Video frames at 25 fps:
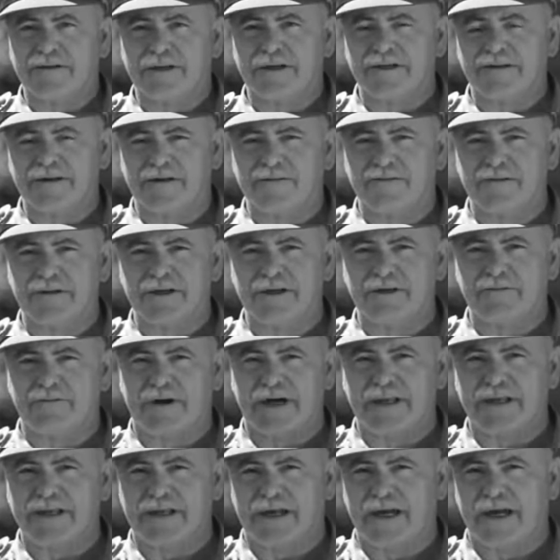But there's only
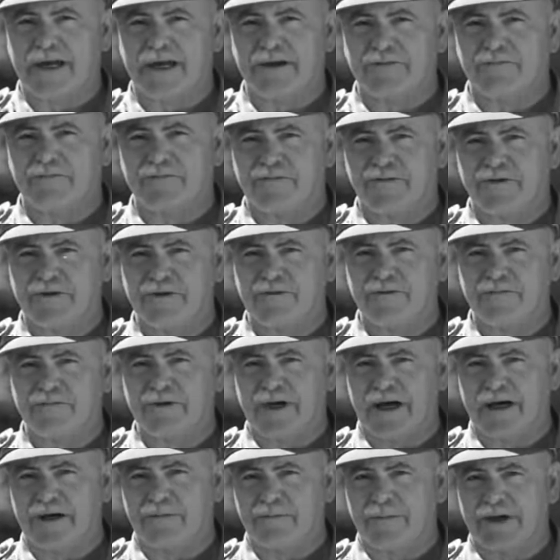one game for you
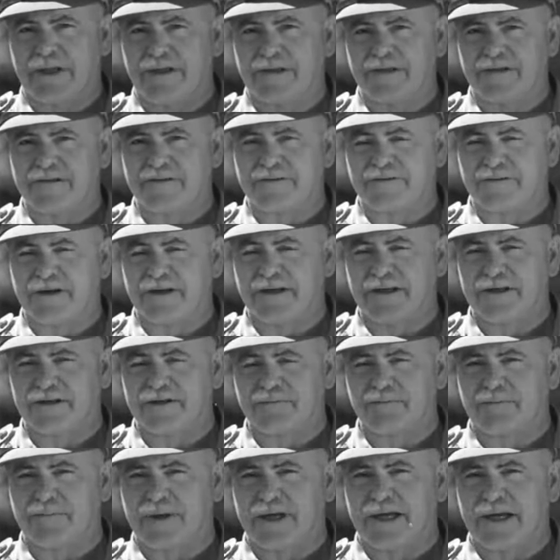young men in
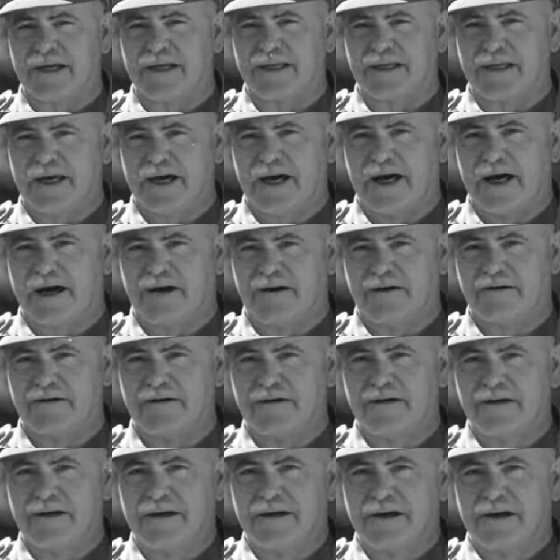Australia to play now,
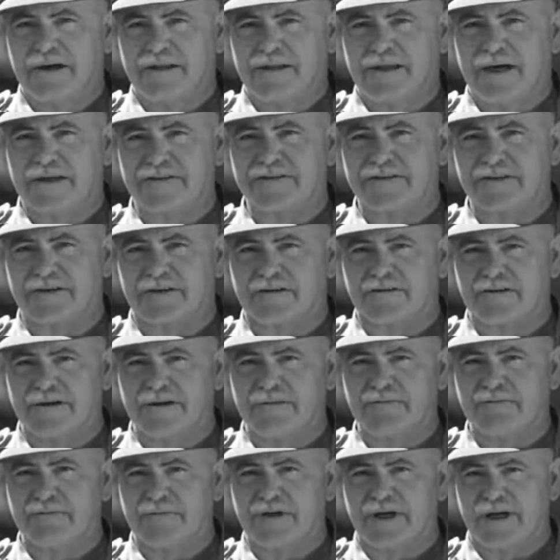and that's the
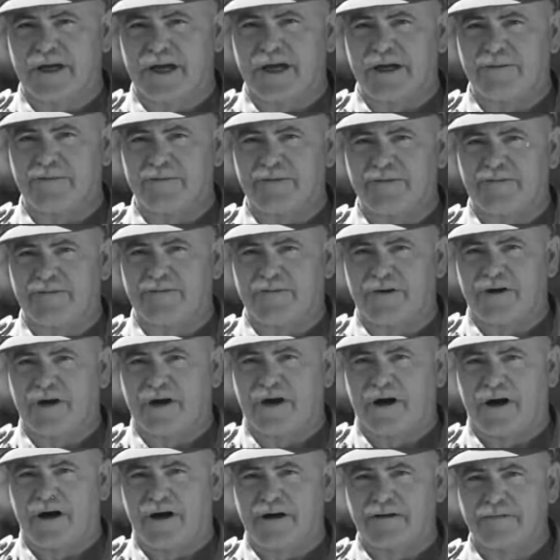grim game of
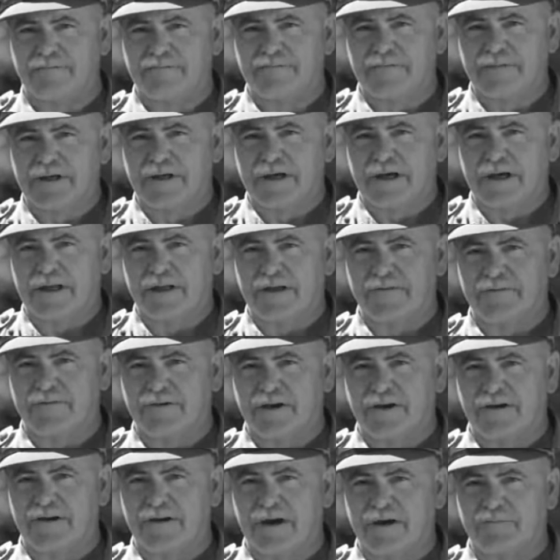war. And
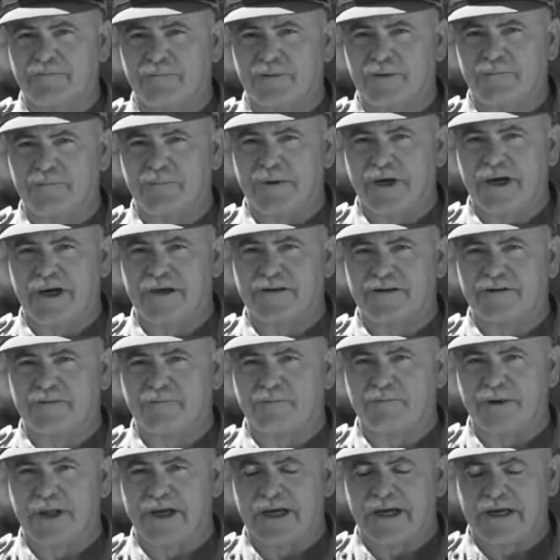if you're not prepared
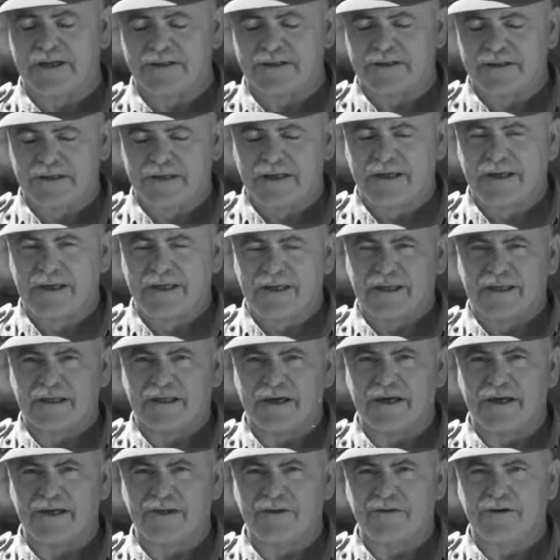to play it,
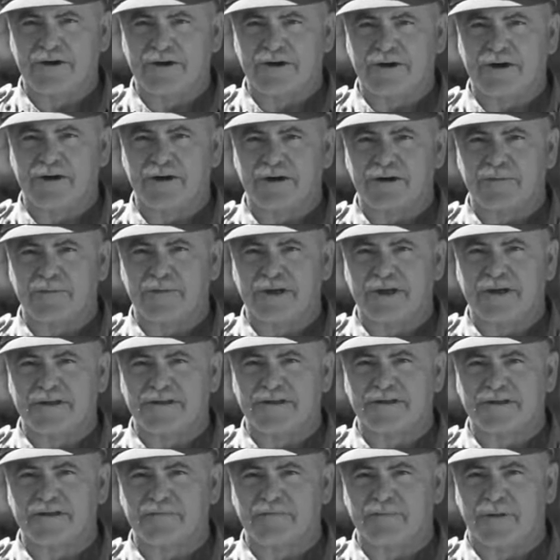then you are going to be
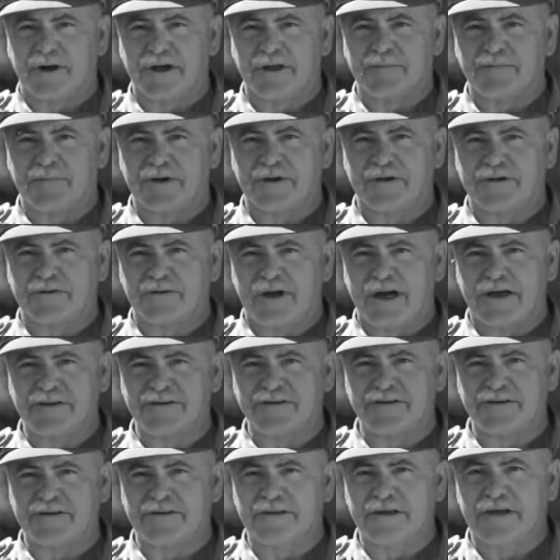a disappointment to
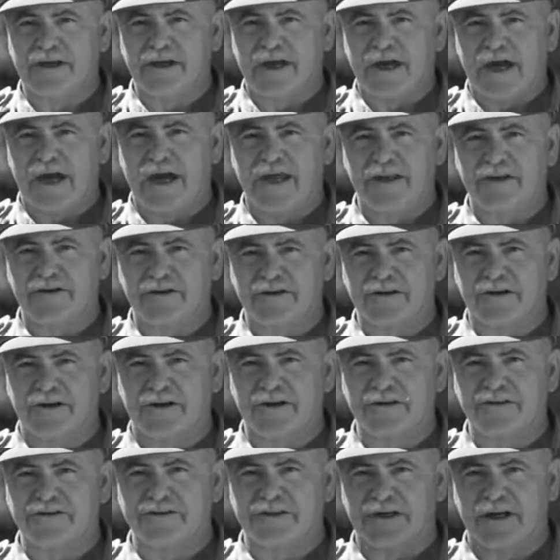us and to
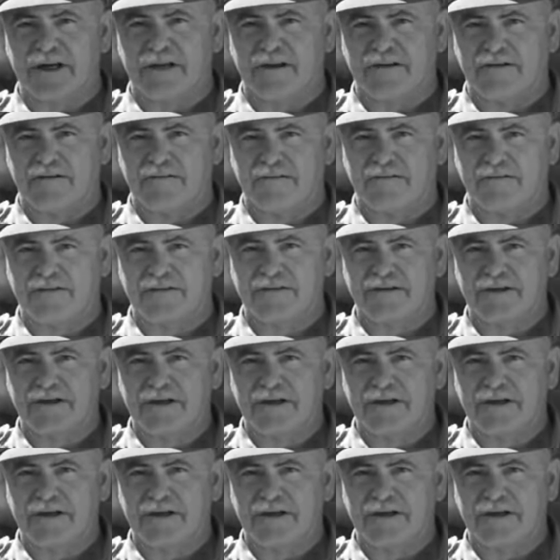yourselves.